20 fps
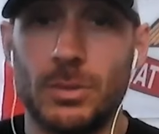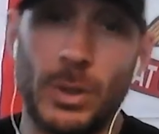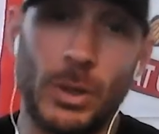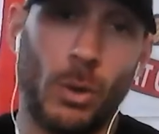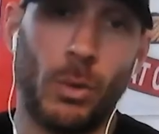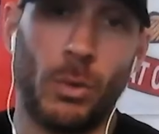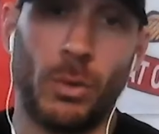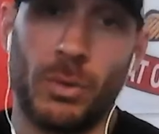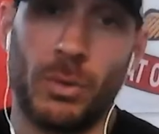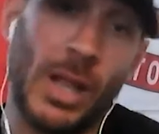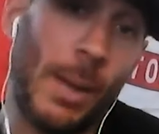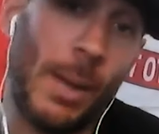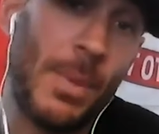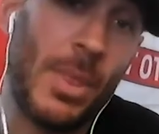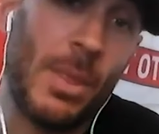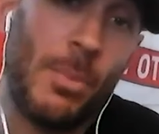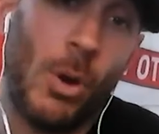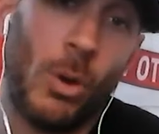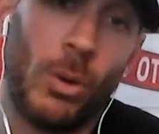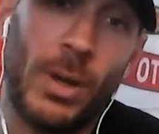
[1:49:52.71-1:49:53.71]
we go climb
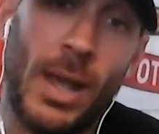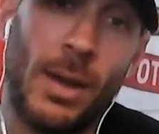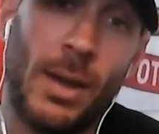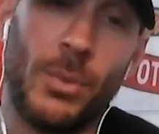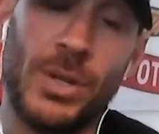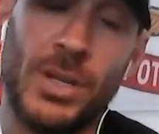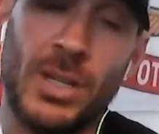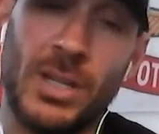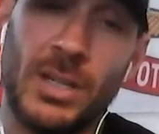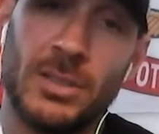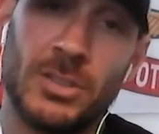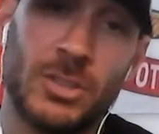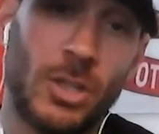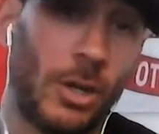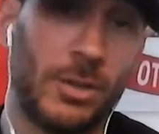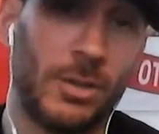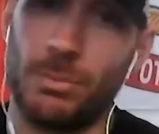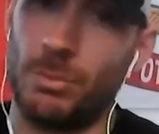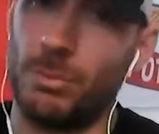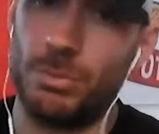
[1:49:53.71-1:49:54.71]
in the boat, and we
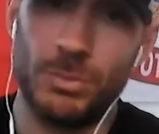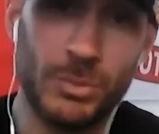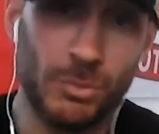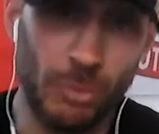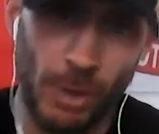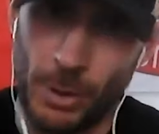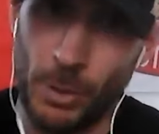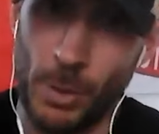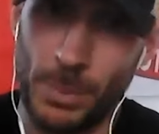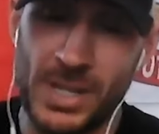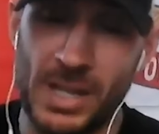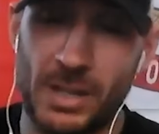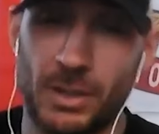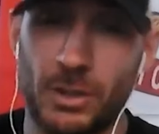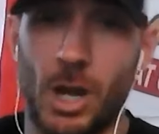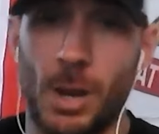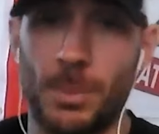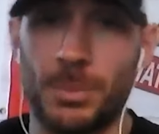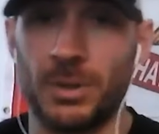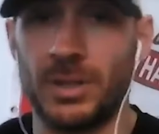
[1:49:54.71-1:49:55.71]
start to radio up the
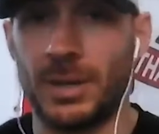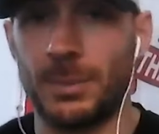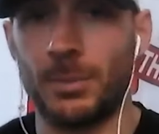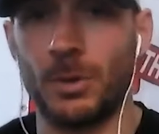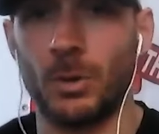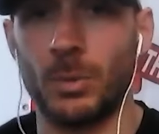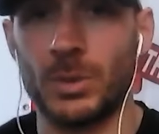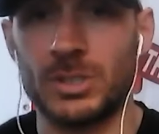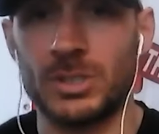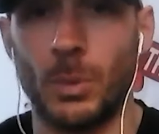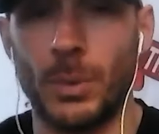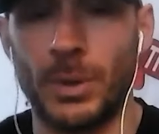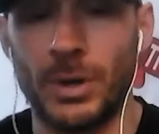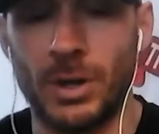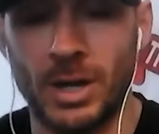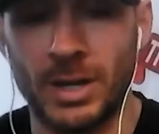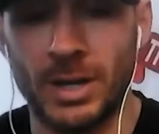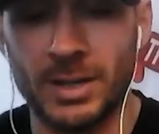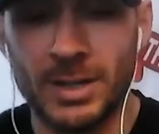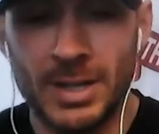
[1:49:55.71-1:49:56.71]
helicopter, let them know what's going
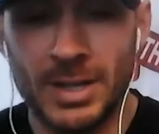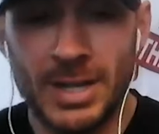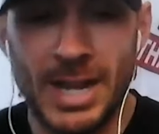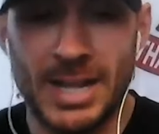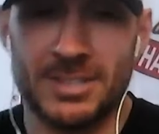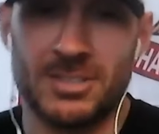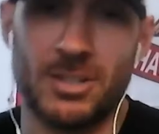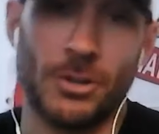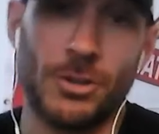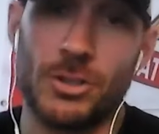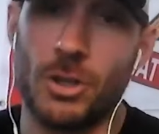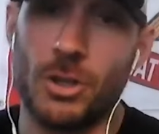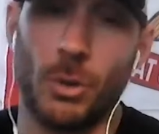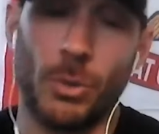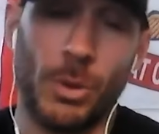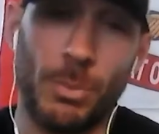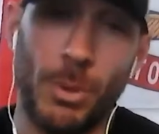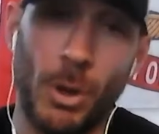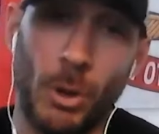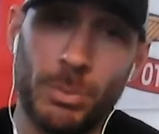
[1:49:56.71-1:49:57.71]
on, and start to
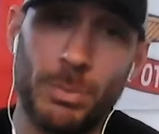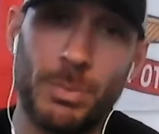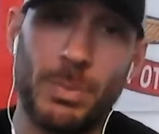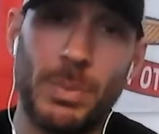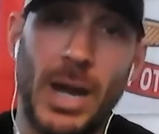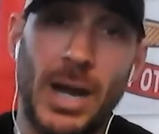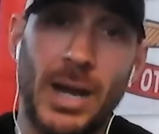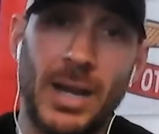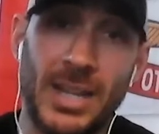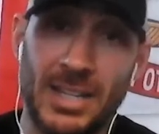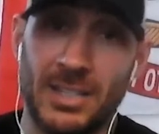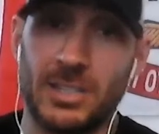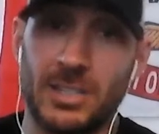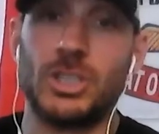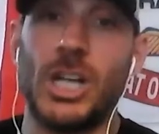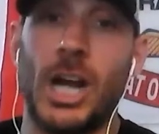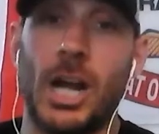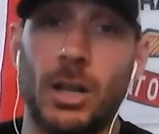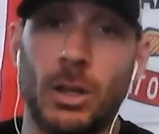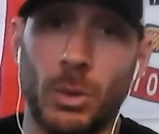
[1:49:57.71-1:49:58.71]
tow the boat into
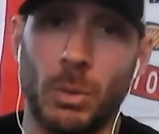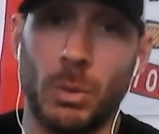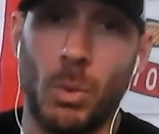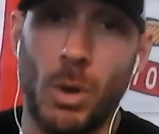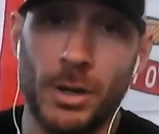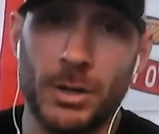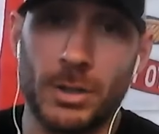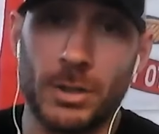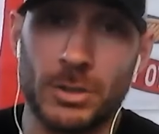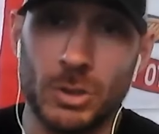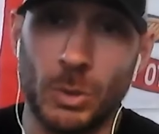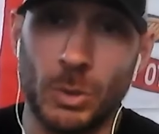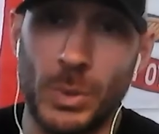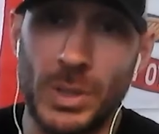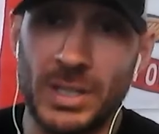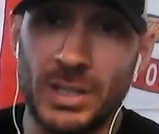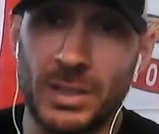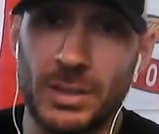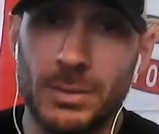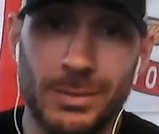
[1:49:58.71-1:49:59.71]
shallower water so
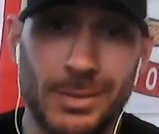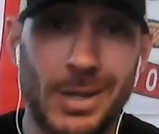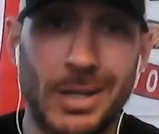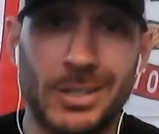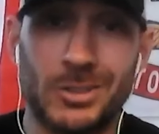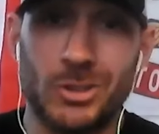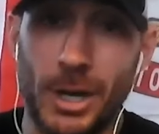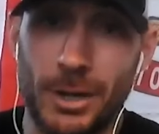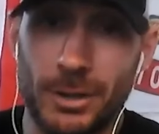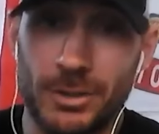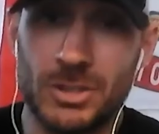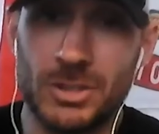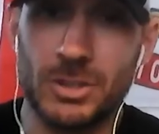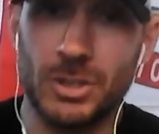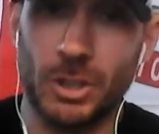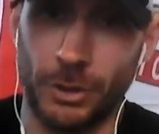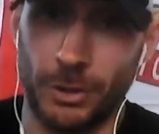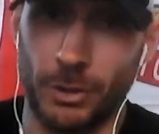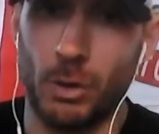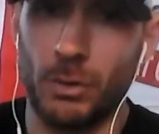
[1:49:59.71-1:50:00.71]
we could try to
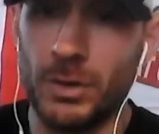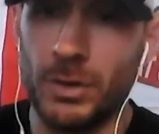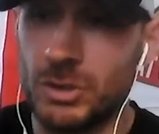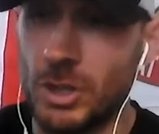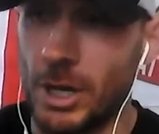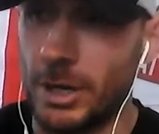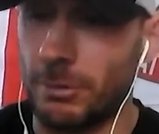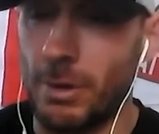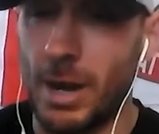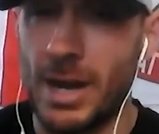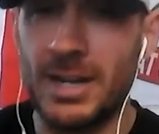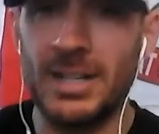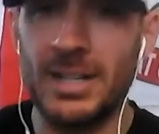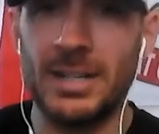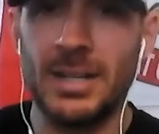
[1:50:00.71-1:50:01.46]
turn it over, try to right